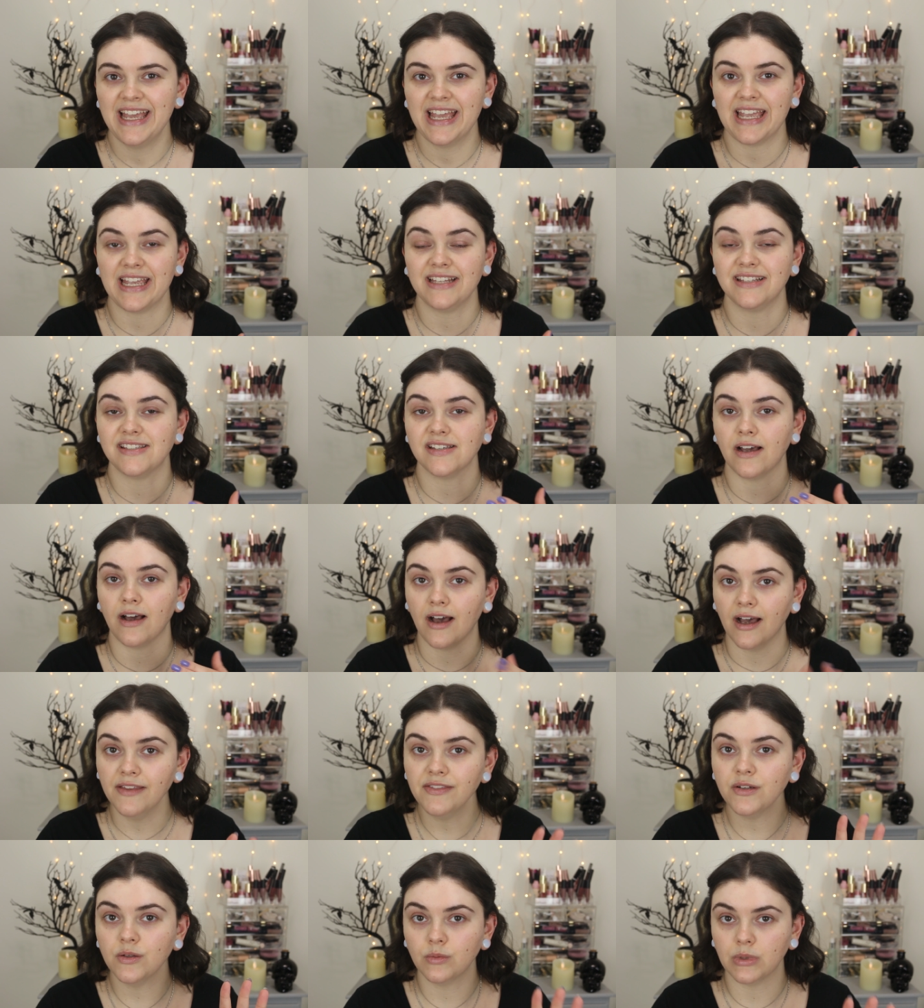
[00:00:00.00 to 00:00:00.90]
It's
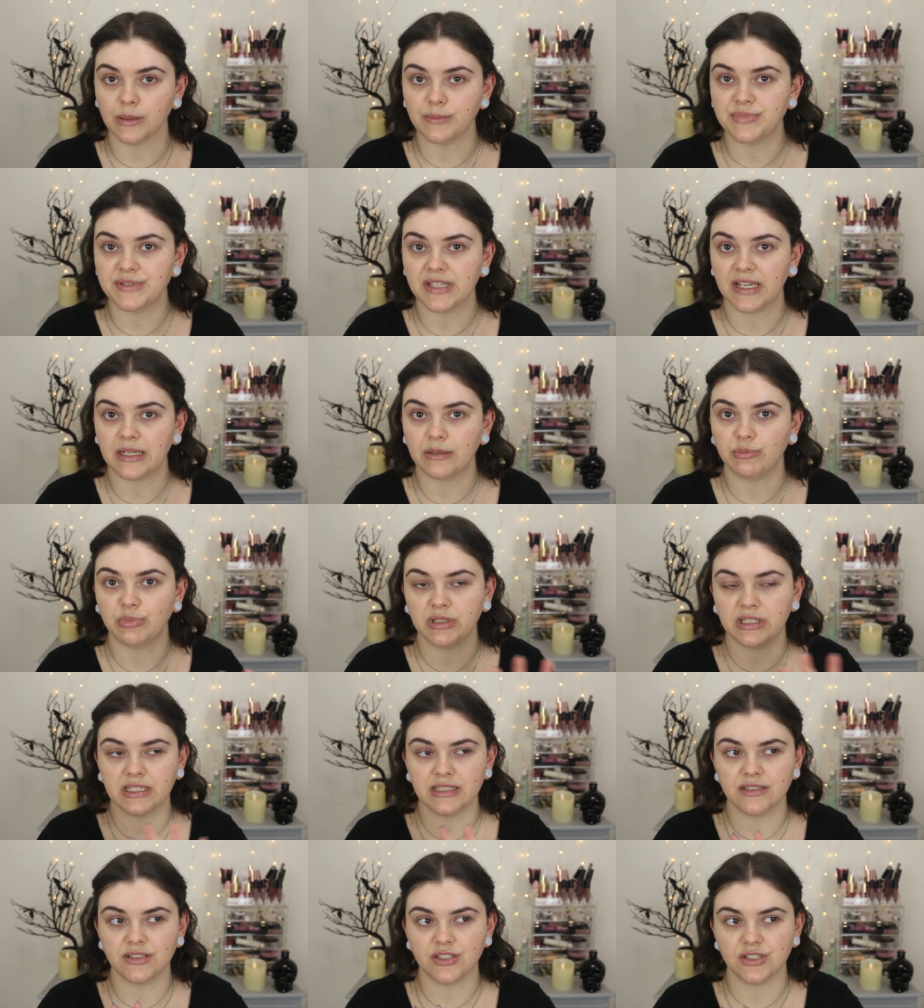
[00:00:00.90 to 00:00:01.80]
on their website, but
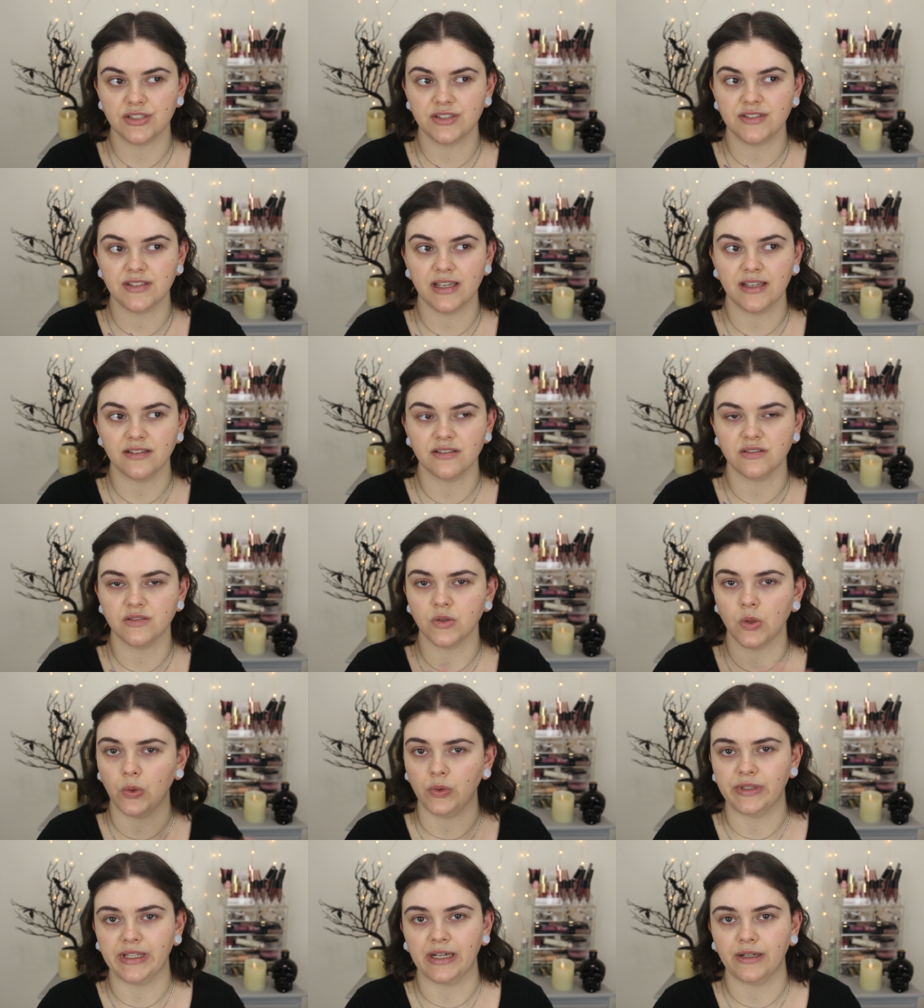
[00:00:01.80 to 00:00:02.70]
it just says
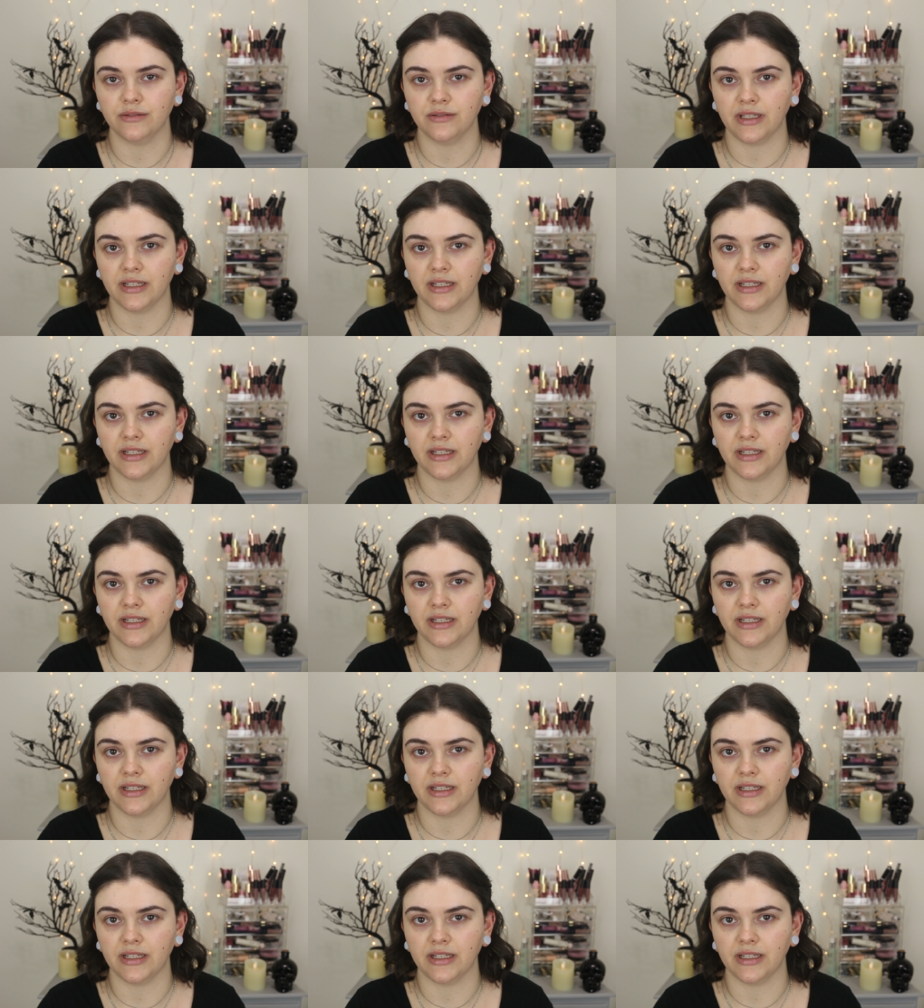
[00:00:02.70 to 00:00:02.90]
sold out.